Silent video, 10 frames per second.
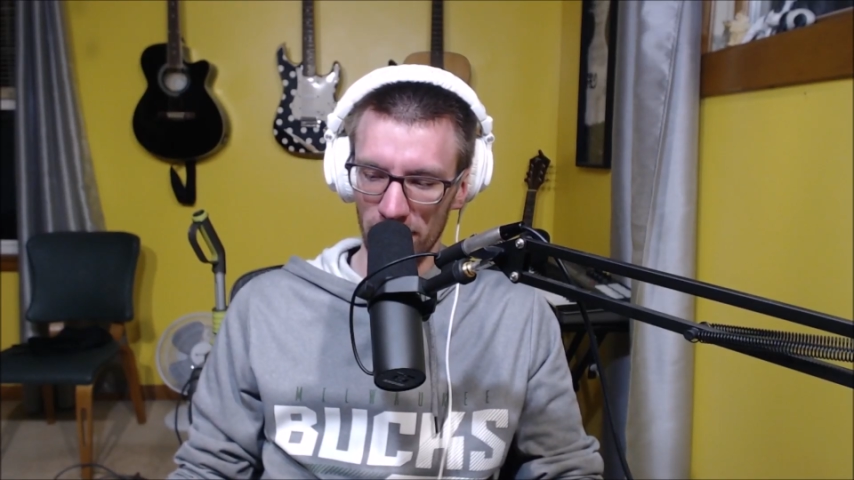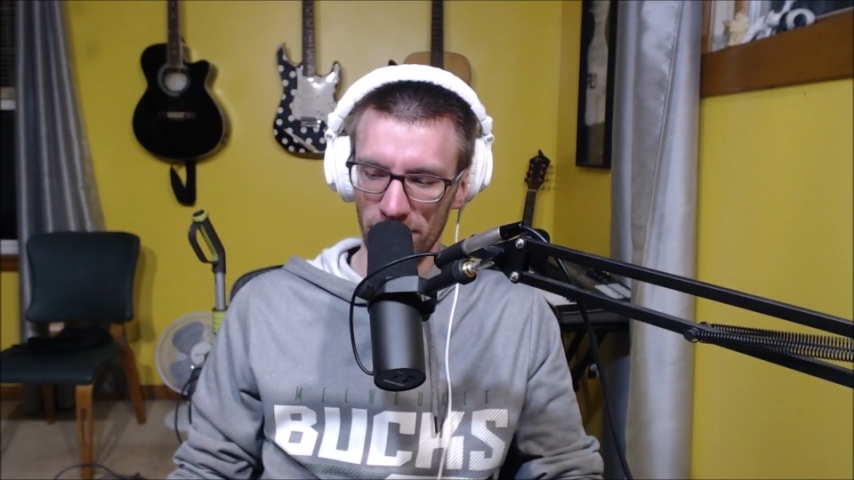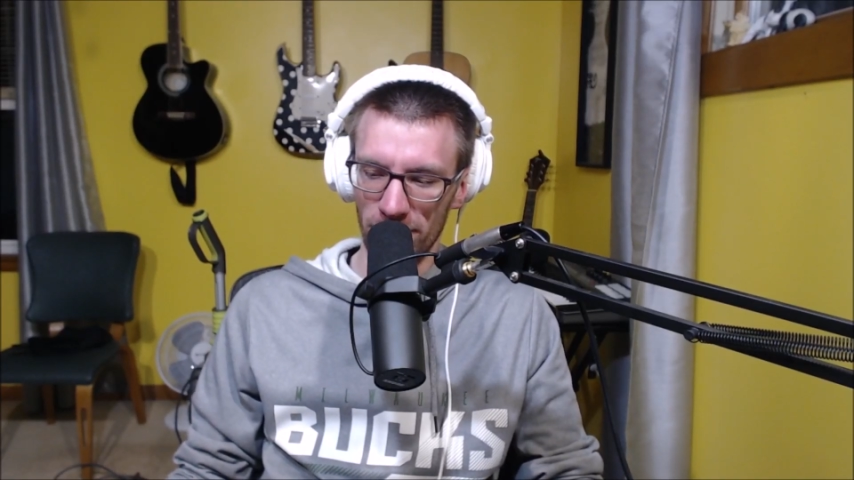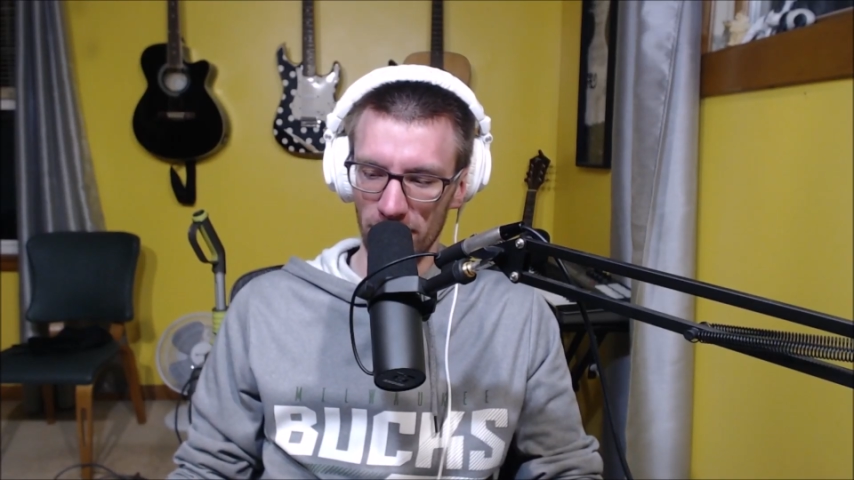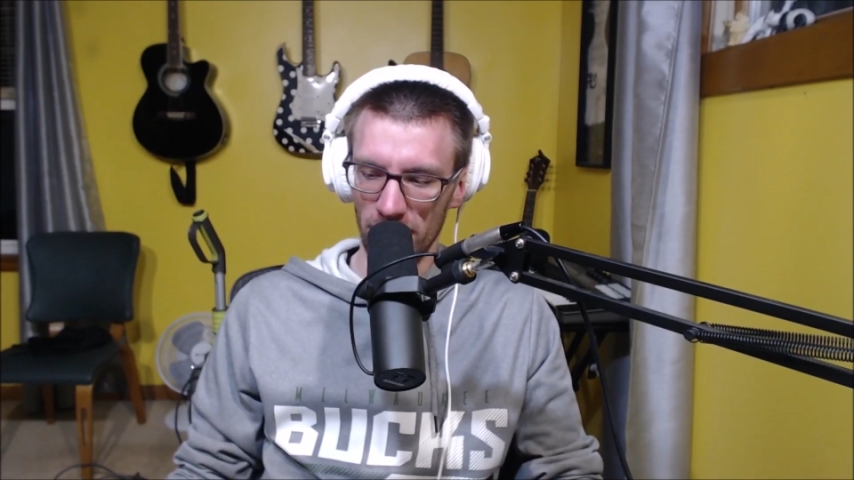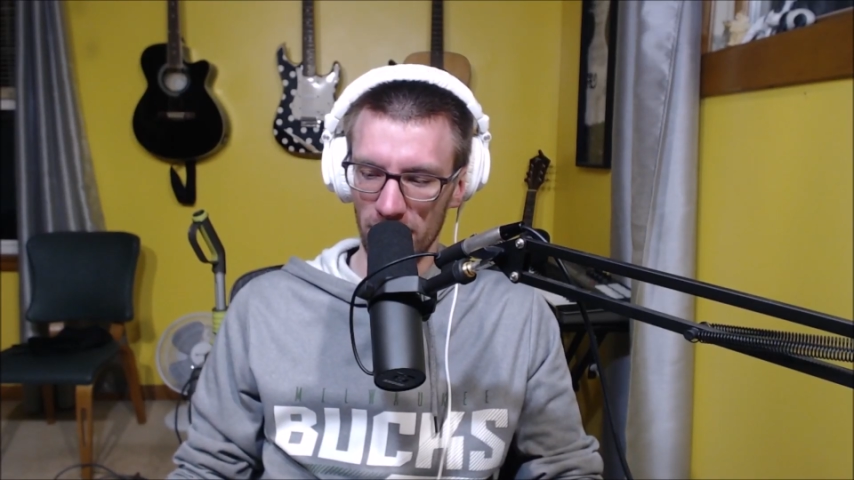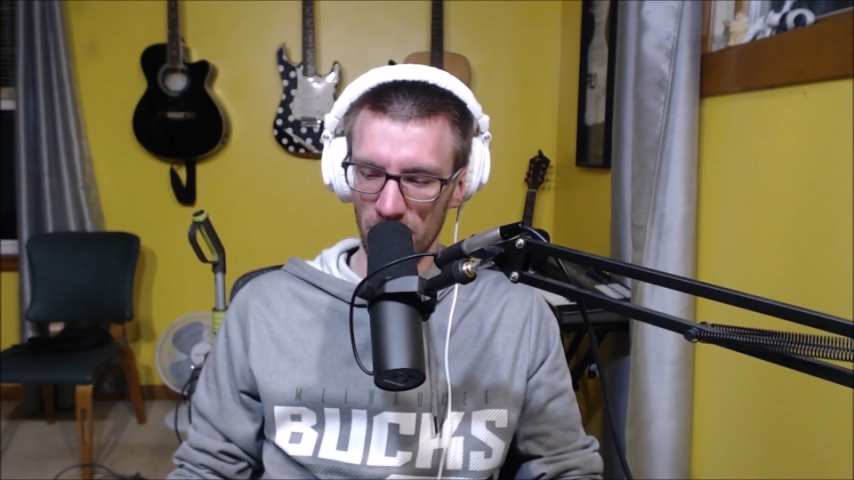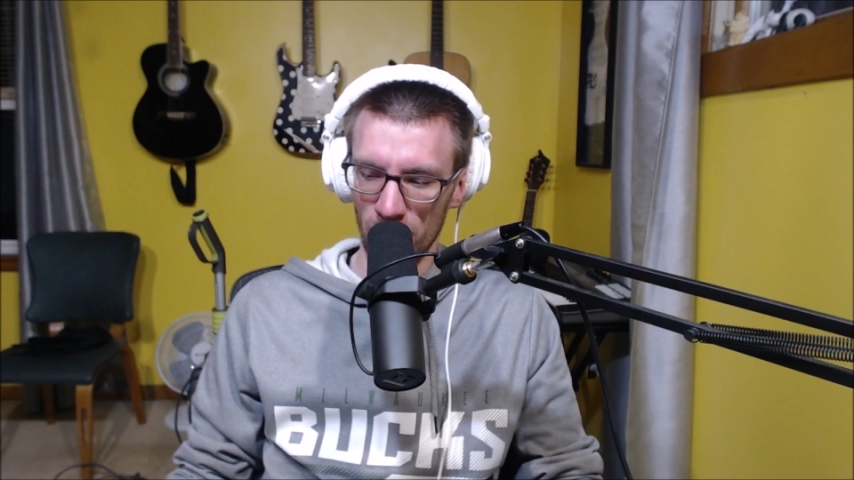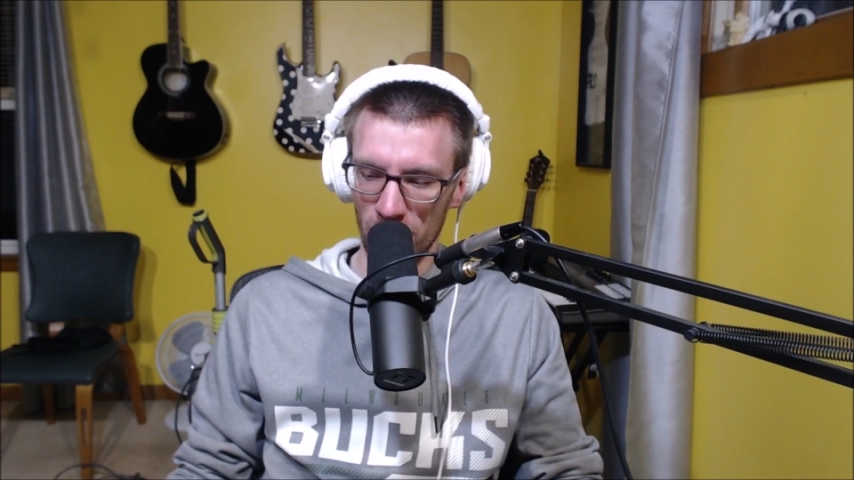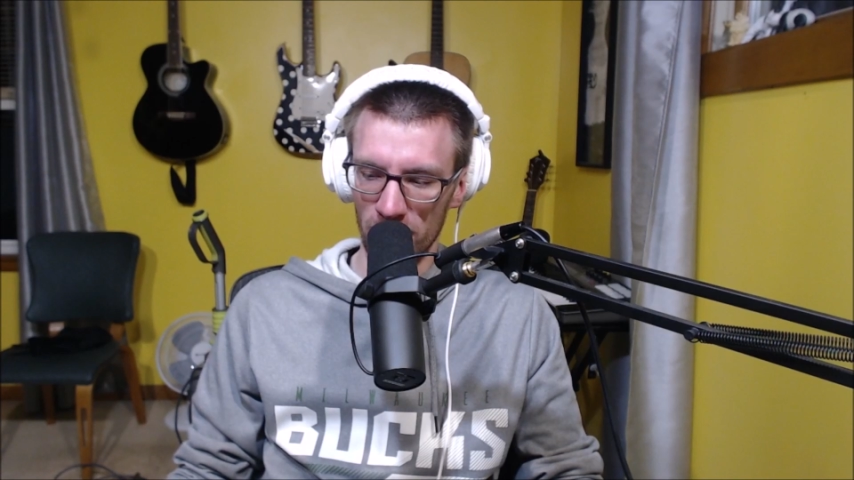if
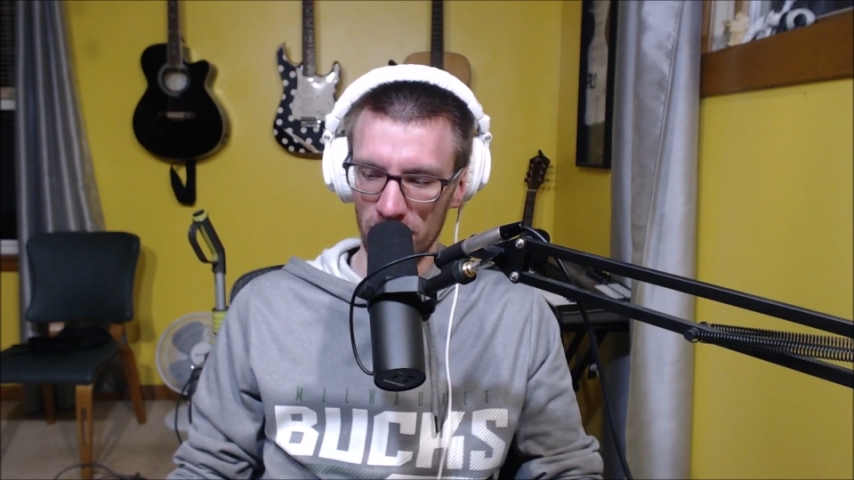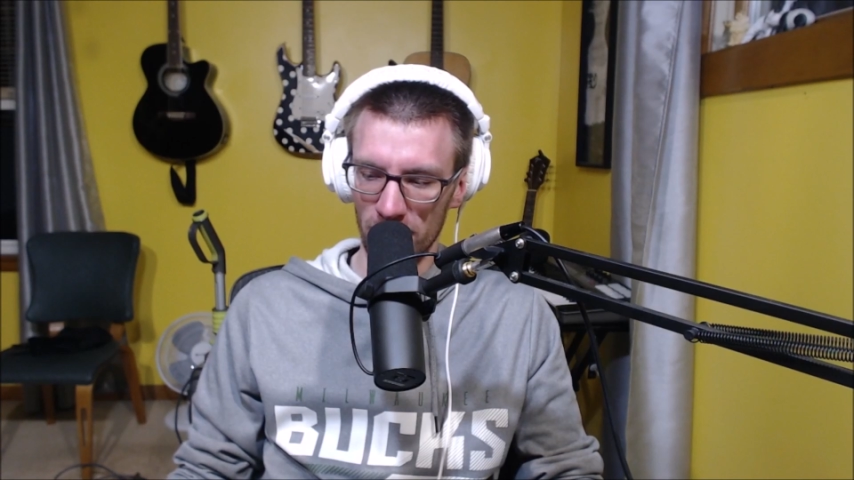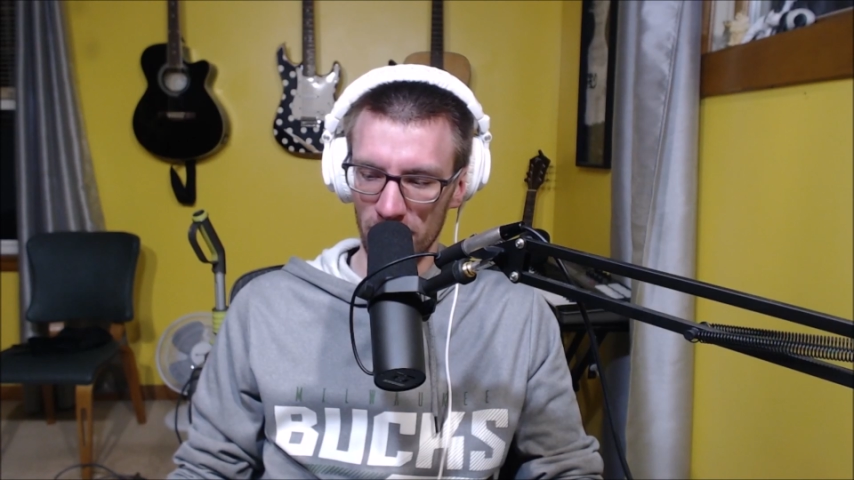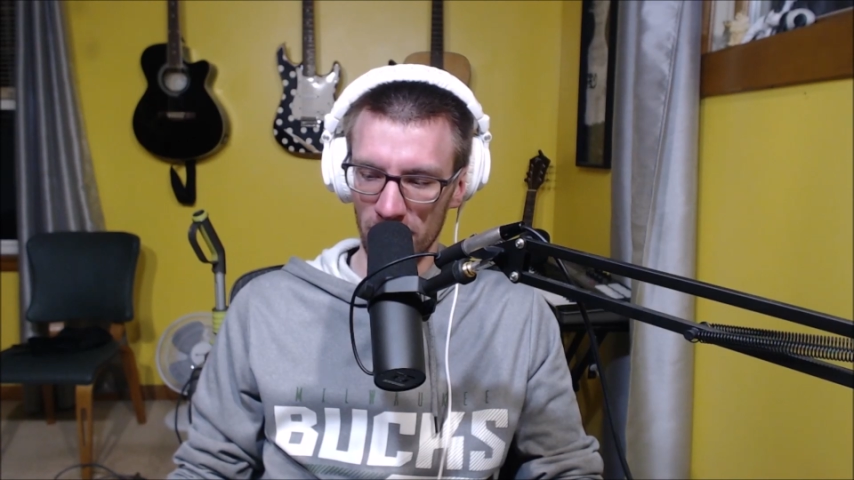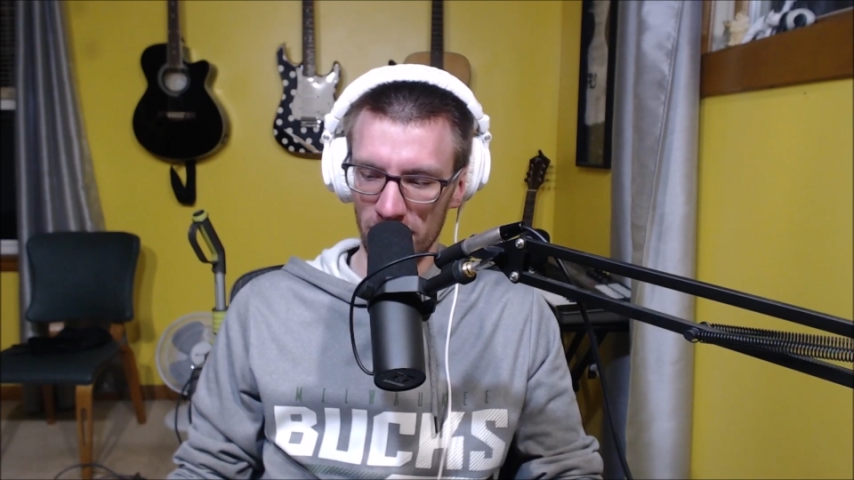he would